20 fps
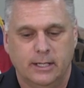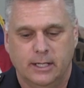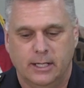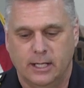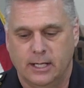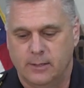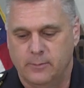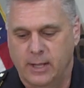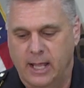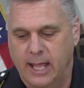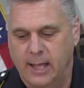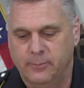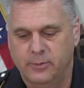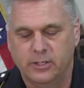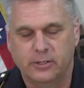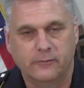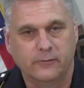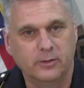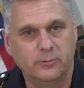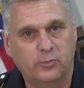and I'm happy
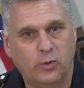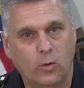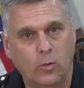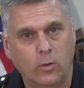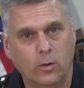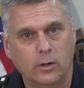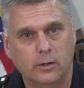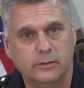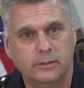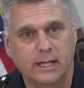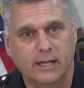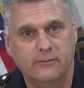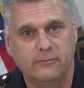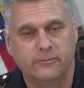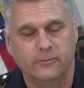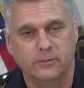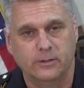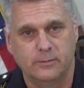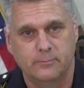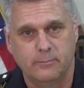to report that
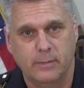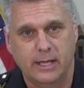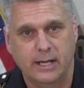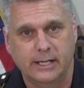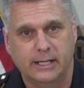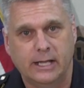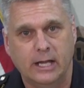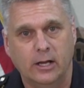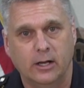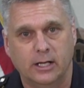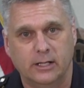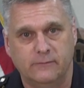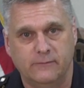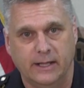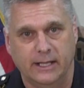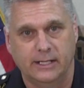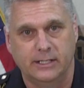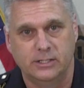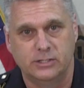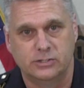for the Medicare
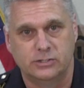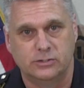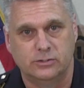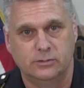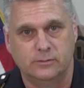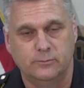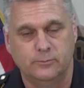Advantage